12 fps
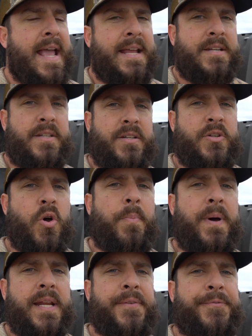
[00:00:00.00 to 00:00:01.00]
and
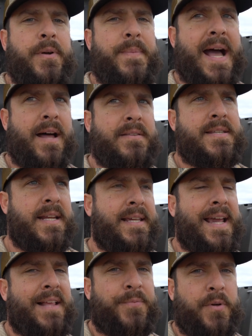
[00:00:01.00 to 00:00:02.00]
nobody from outside of
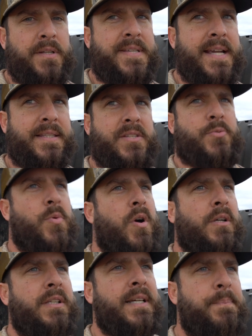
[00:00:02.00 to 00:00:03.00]
California take this
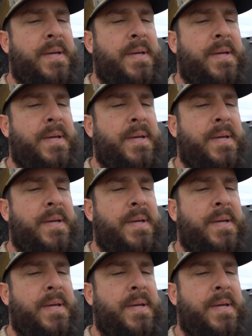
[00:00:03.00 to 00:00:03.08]
wrongly,